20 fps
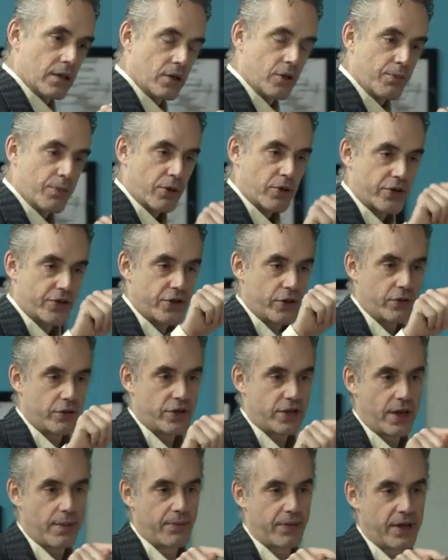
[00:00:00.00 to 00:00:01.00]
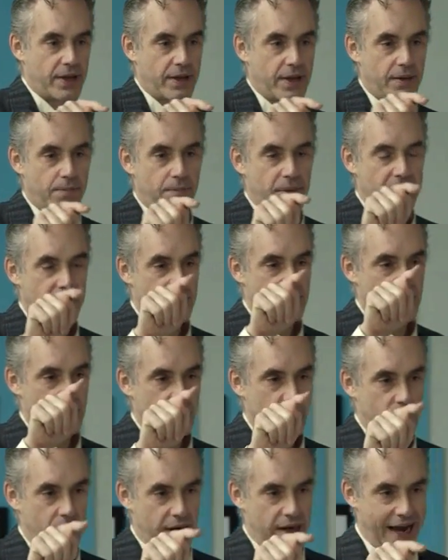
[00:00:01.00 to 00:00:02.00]
to pursue something that makes
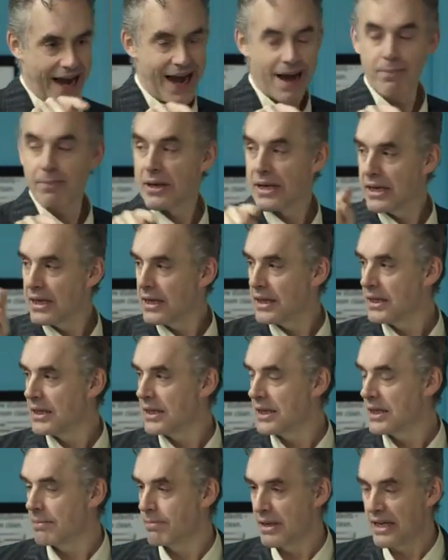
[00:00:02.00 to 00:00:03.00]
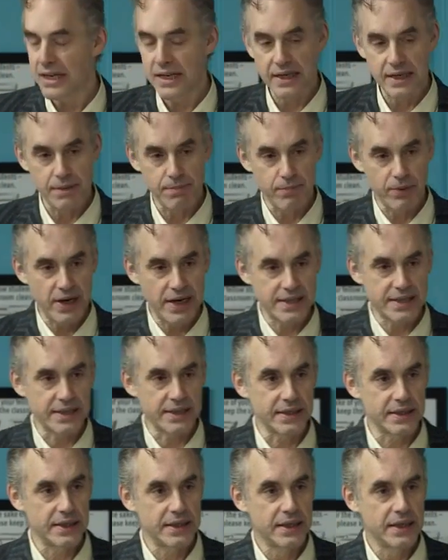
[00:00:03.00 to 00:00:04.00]
you happy in the immediate
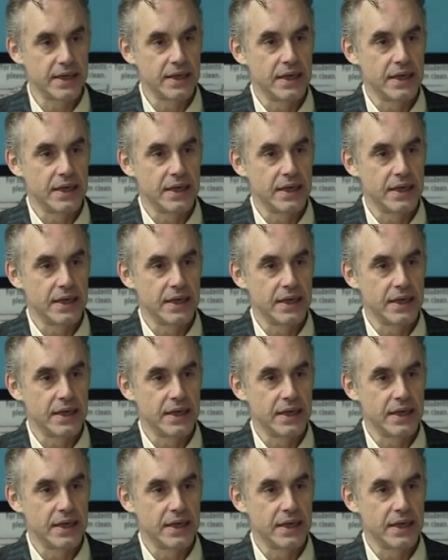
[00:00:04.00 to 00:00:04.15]
present